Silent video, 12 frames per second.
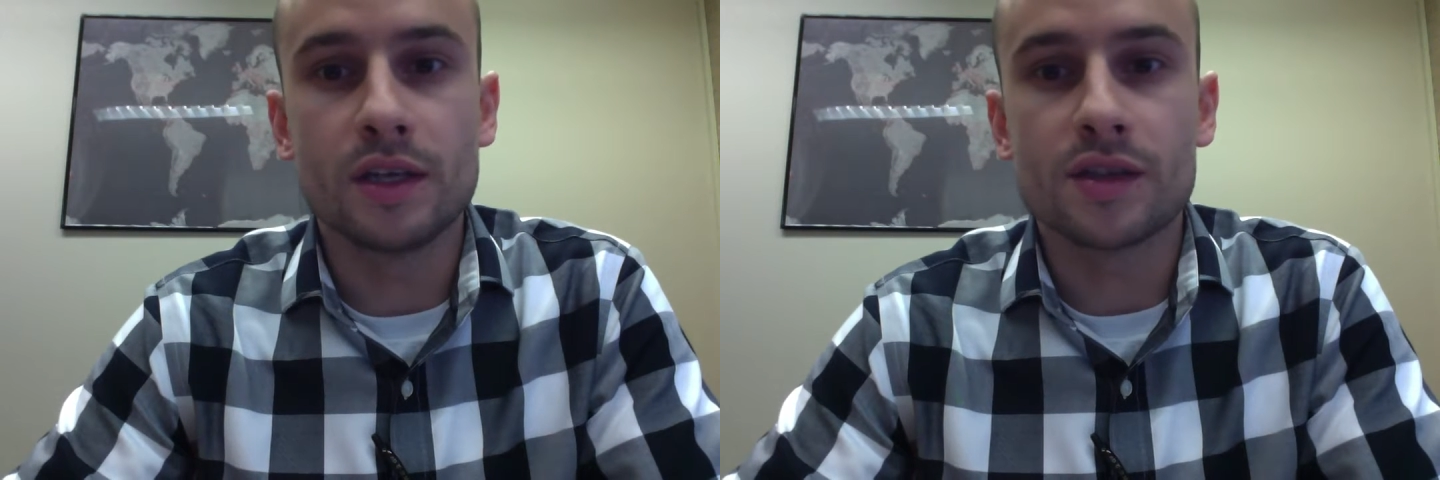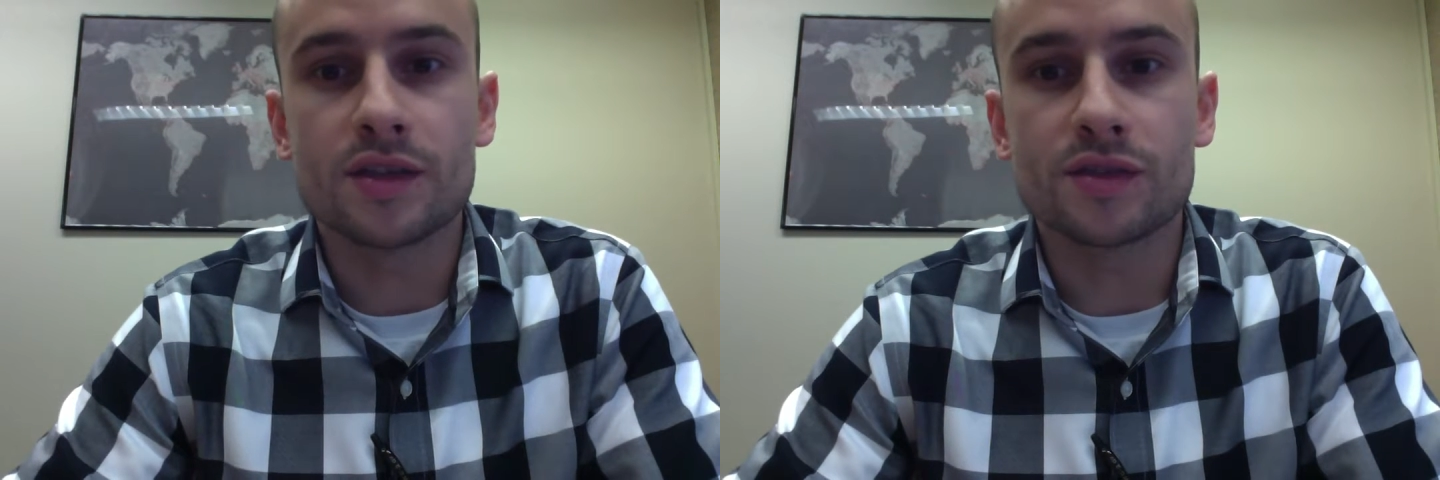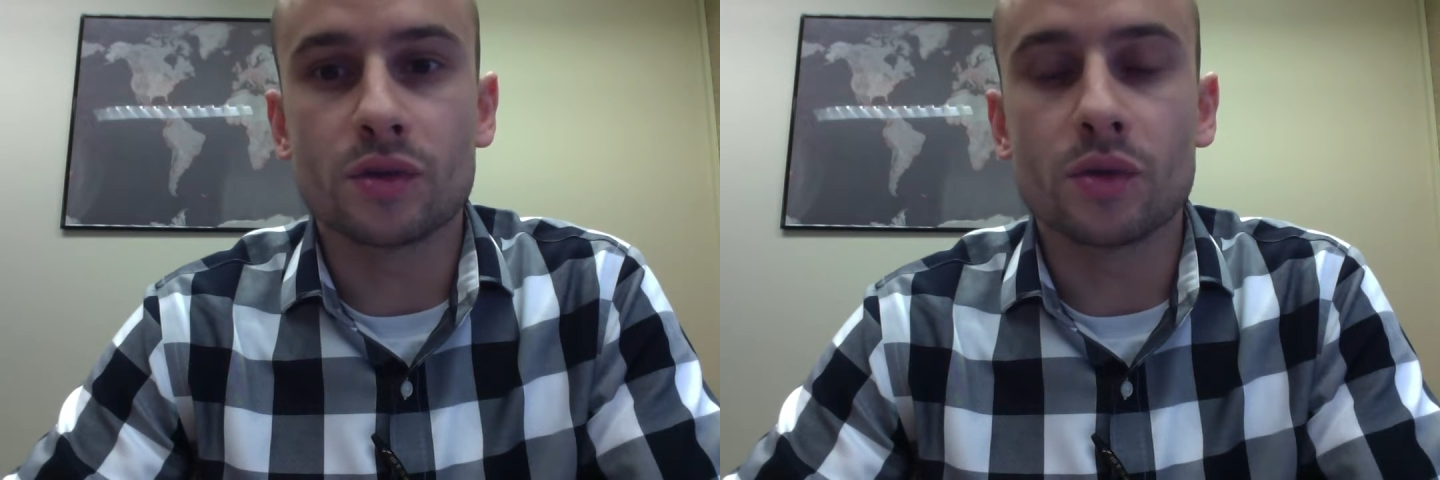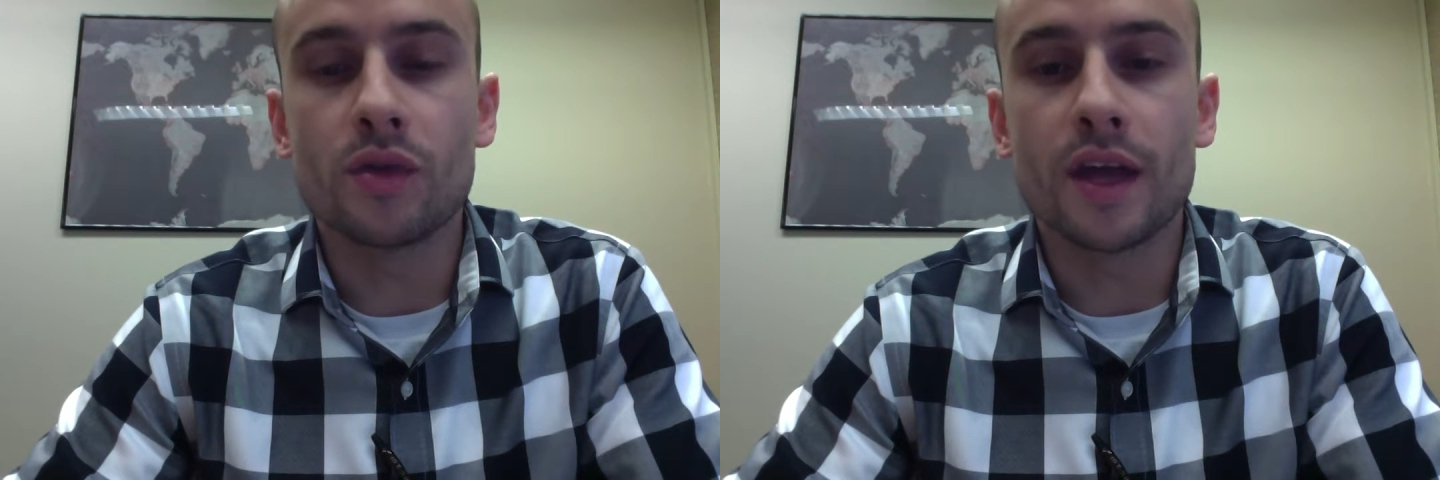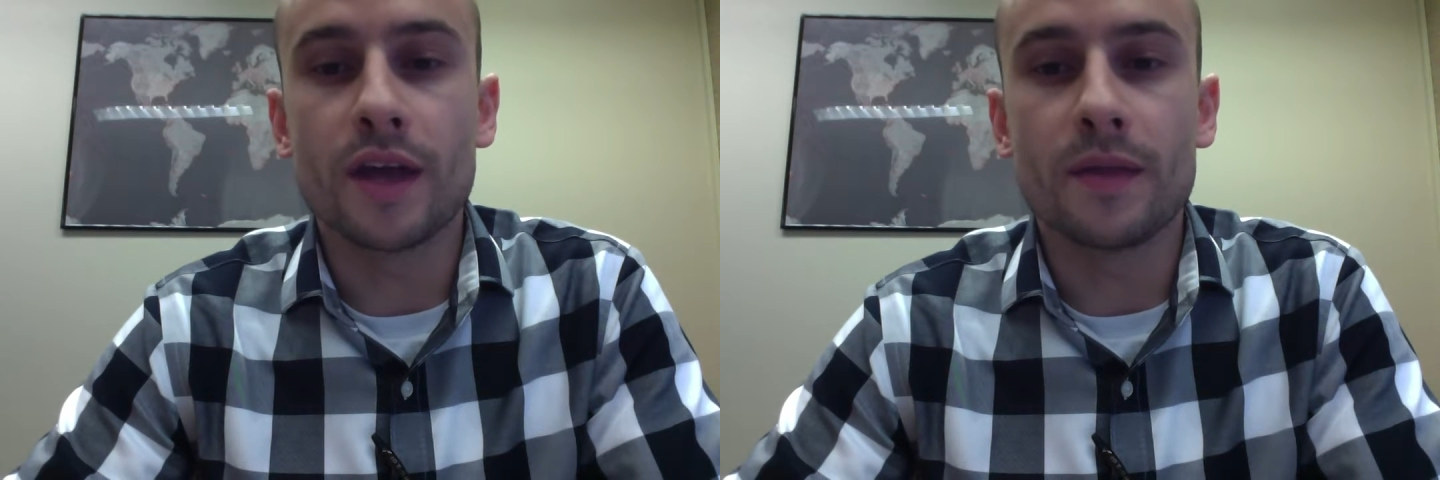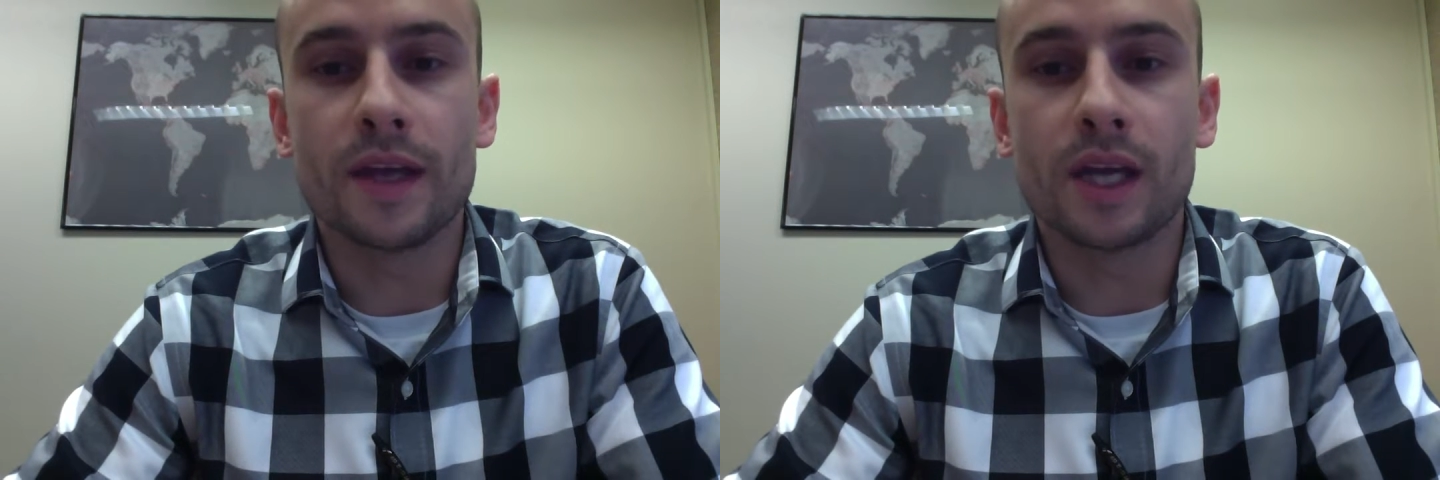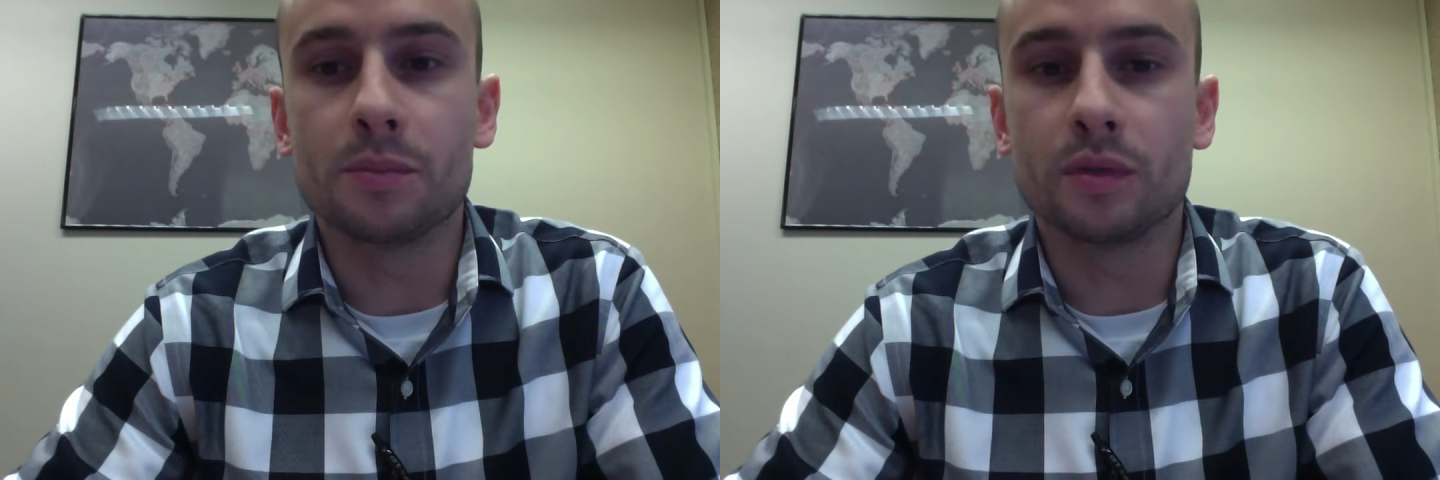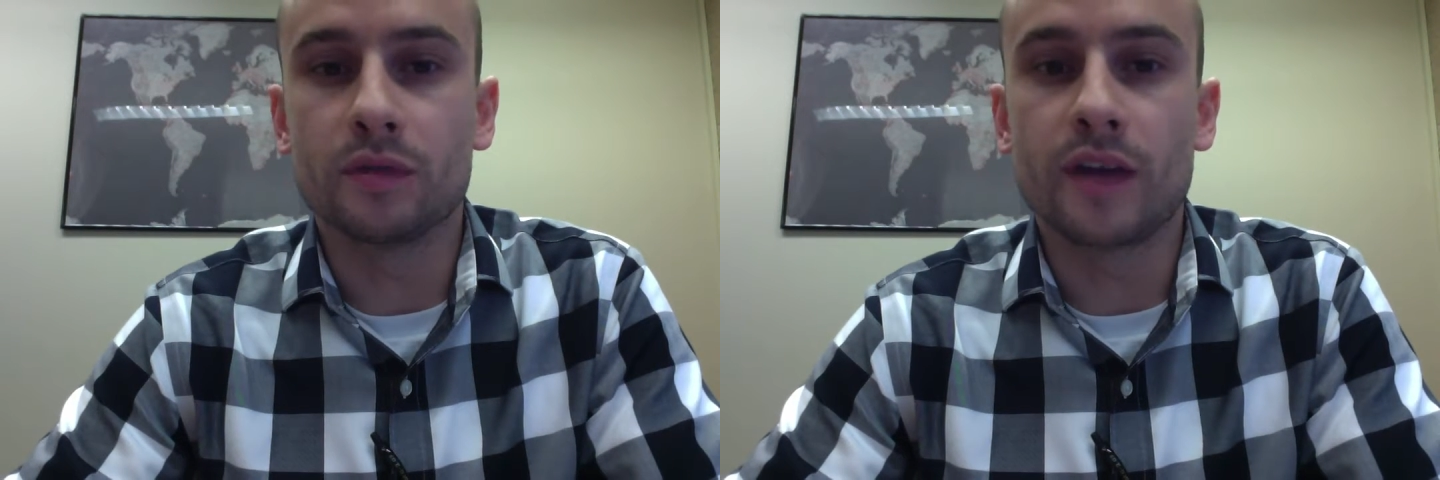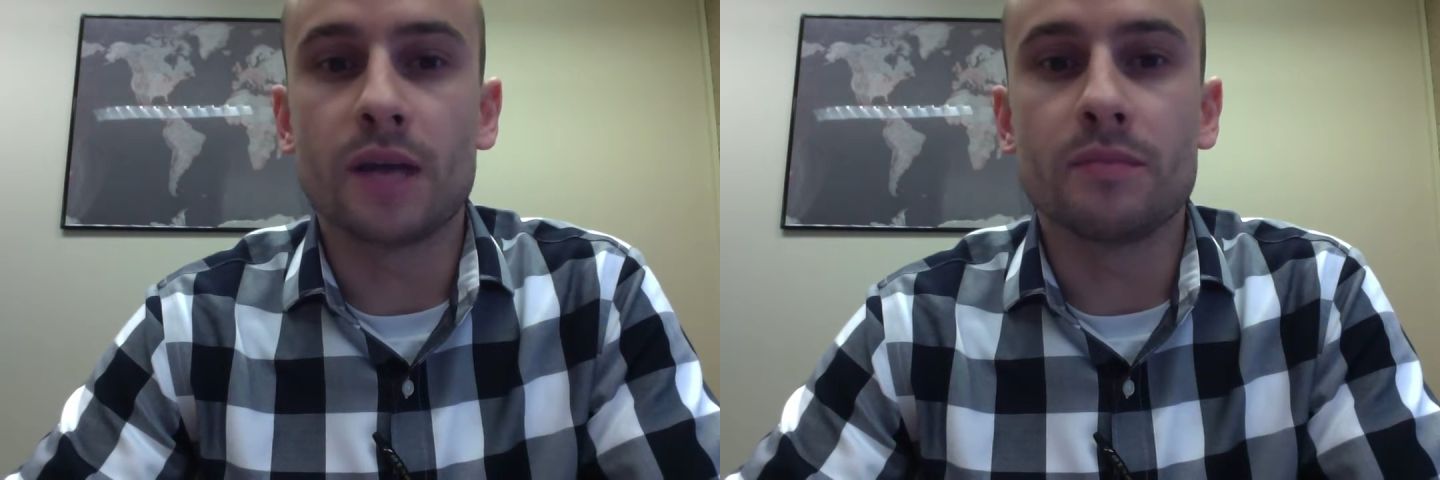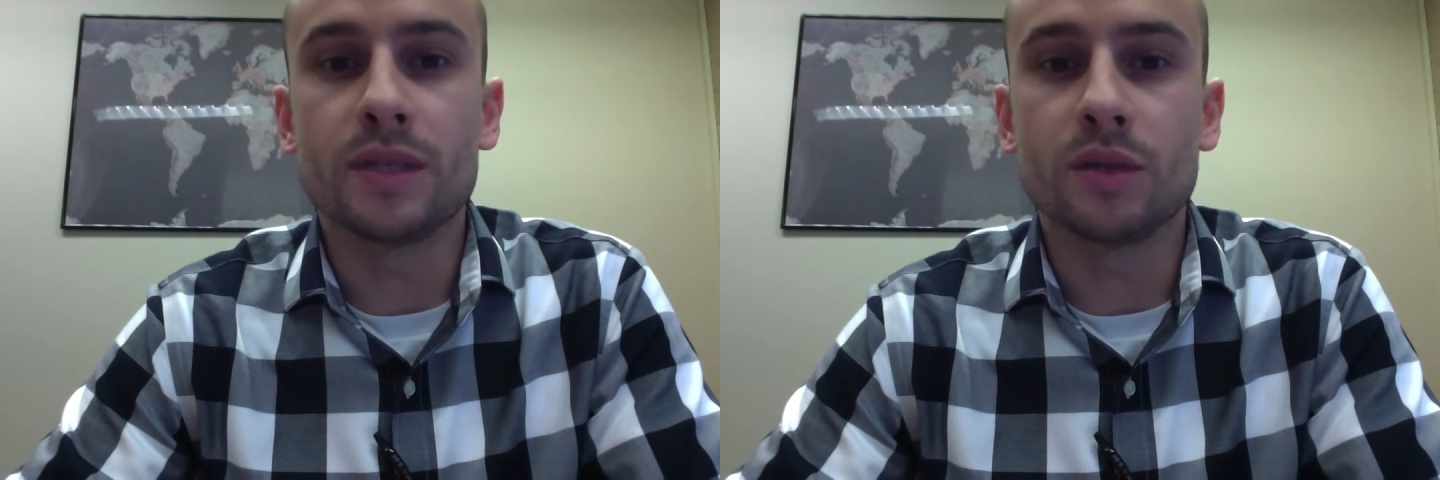so that they could provide me